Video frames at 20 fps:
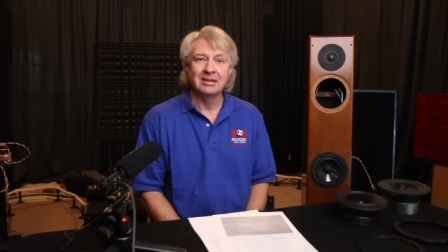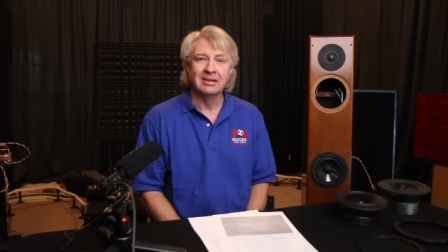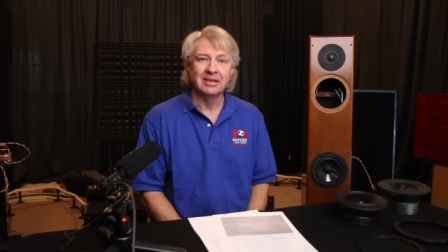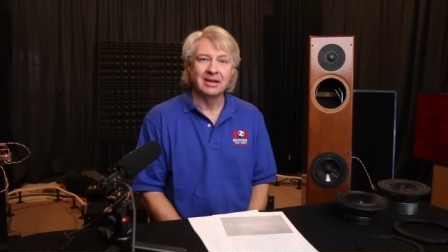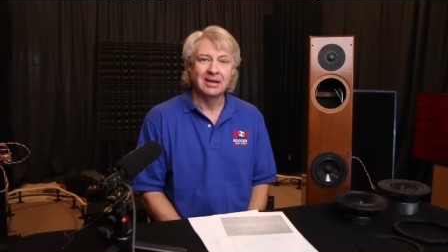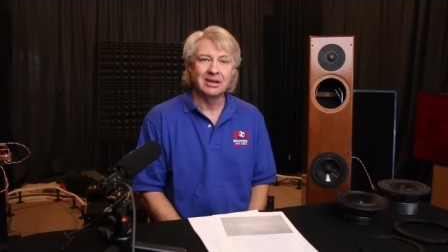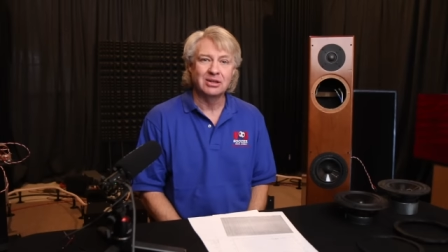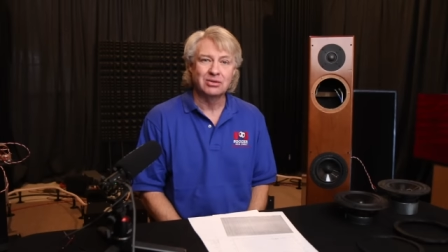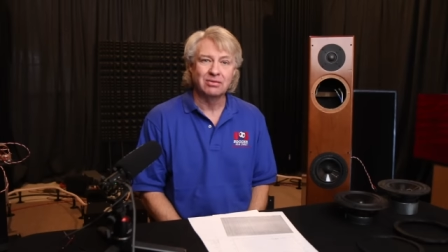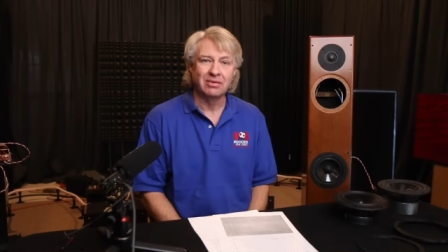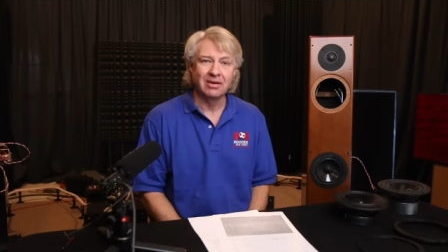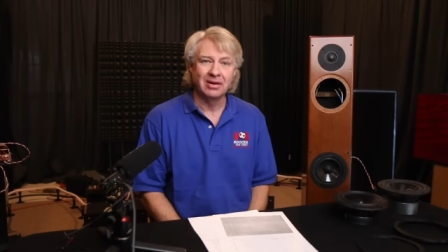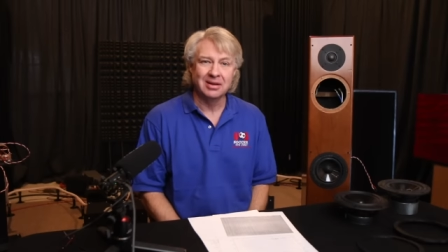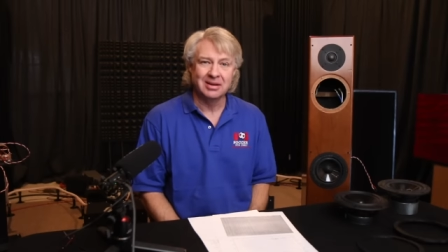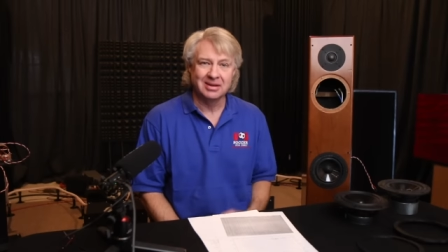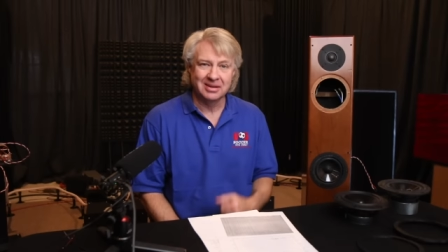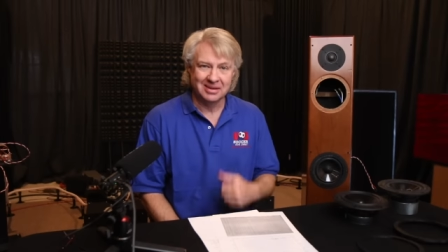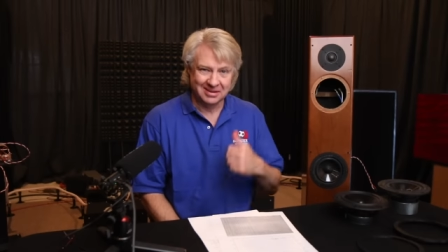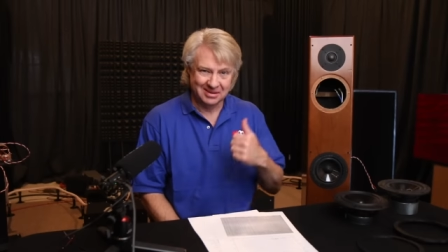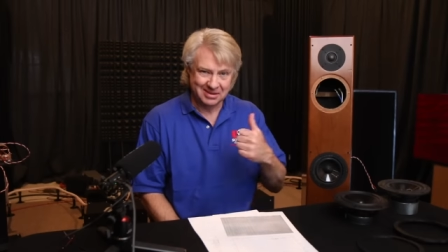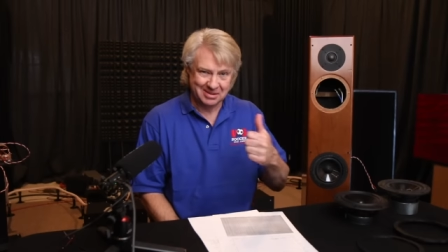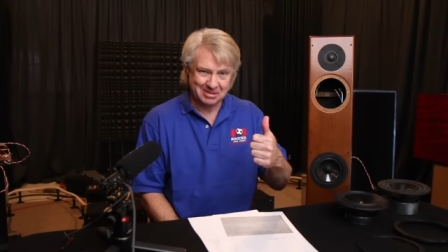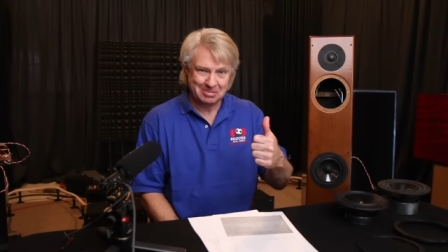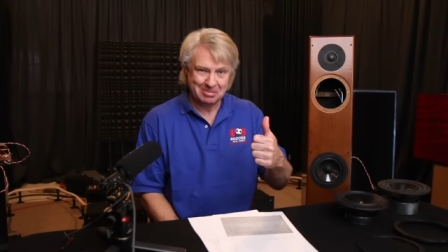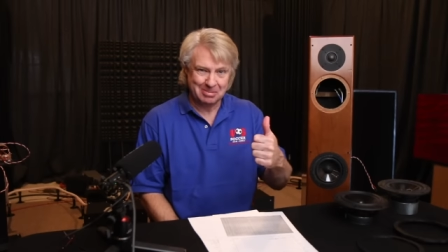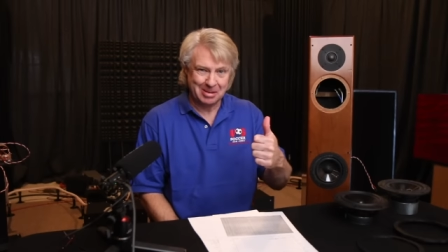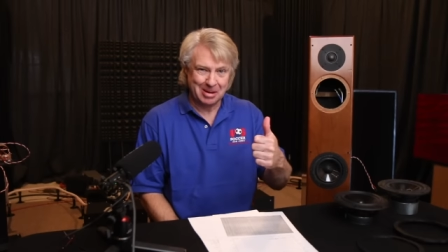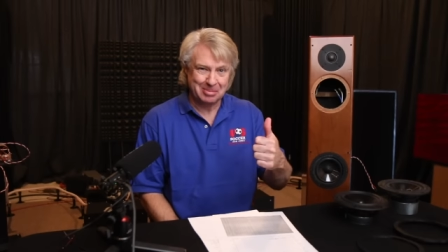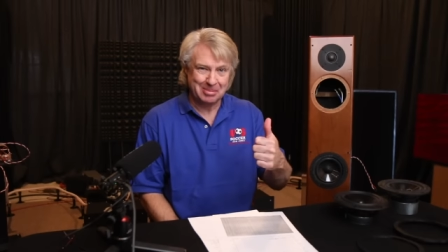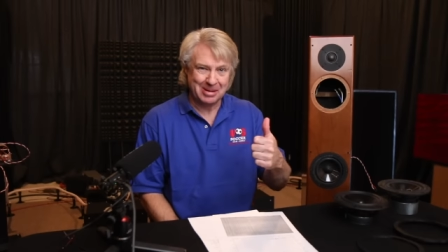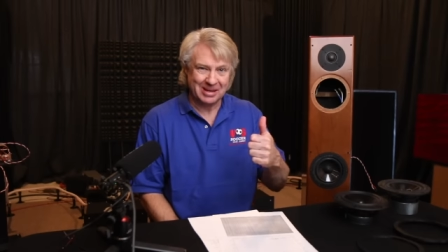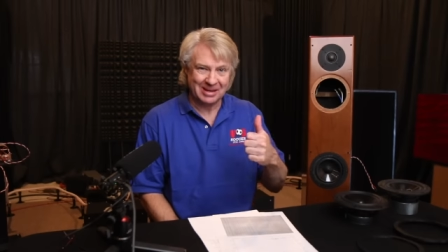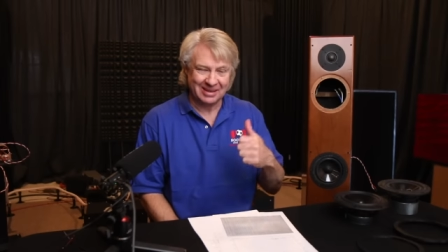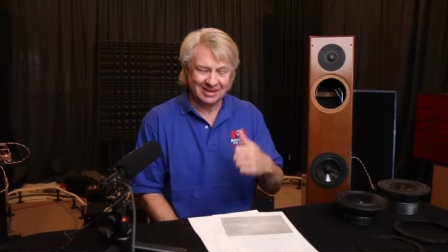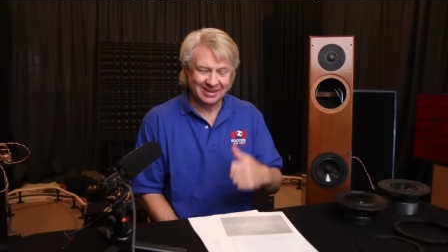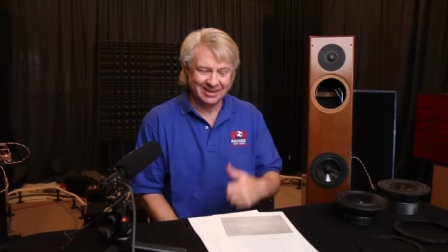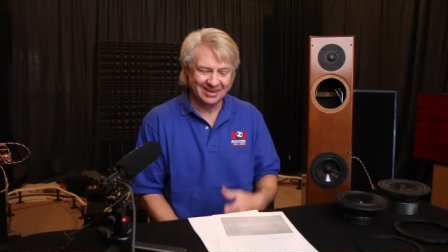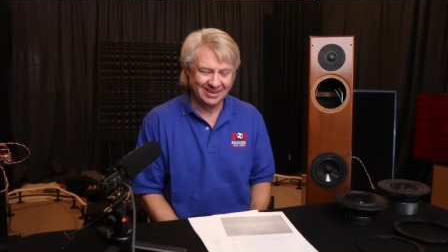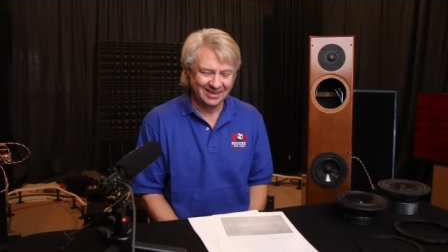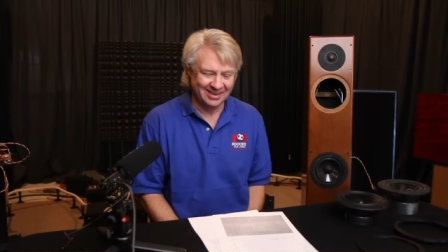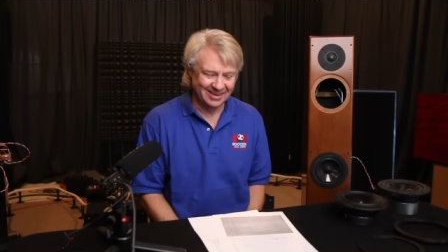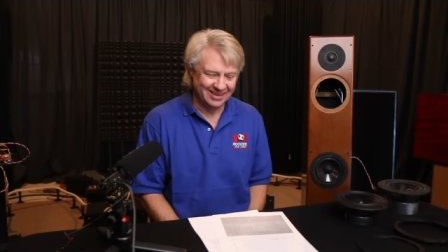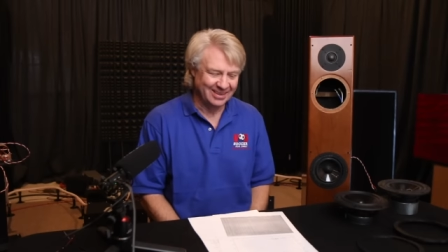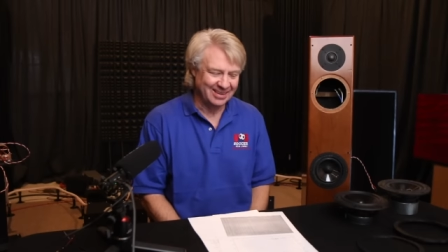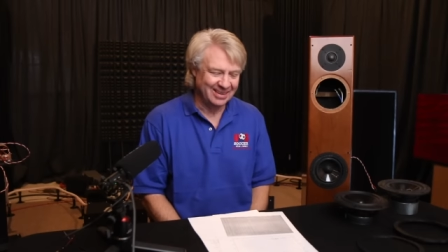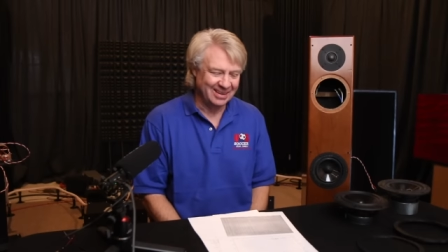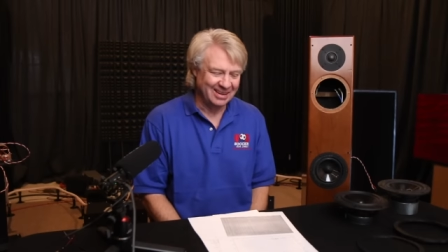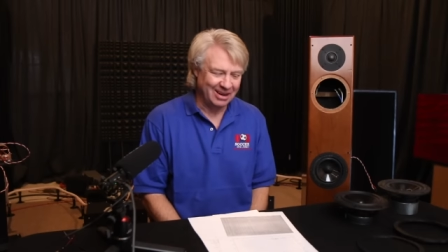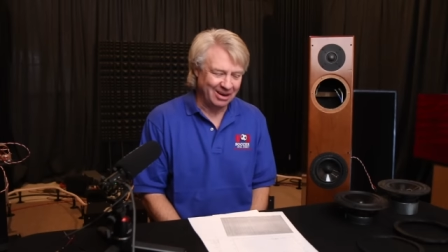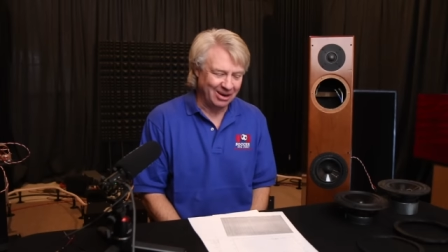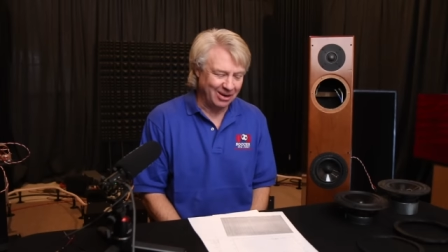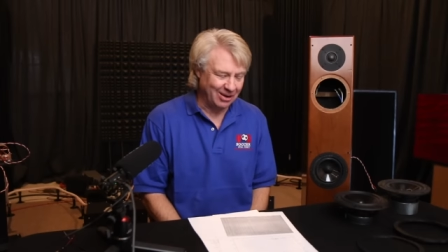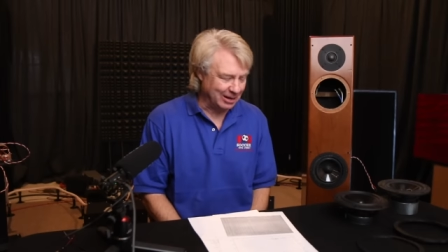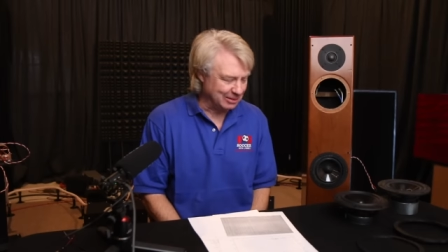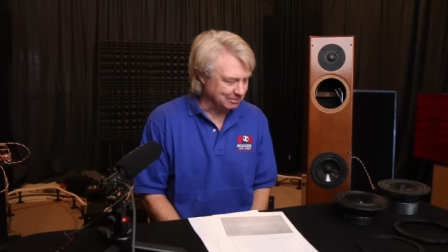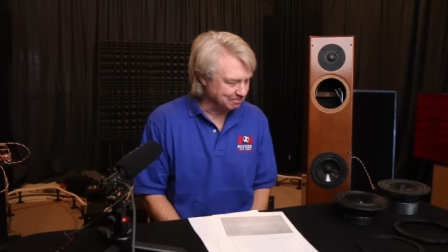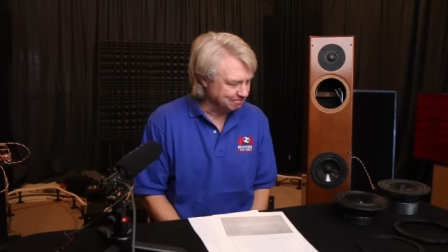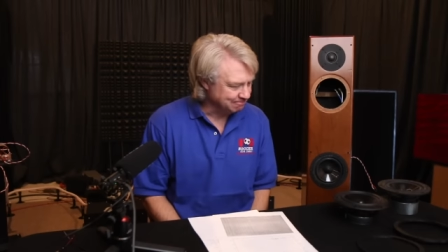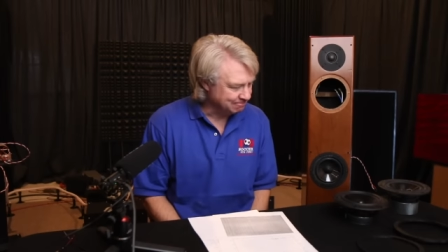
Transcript: Thanks, Frank, my man. All right.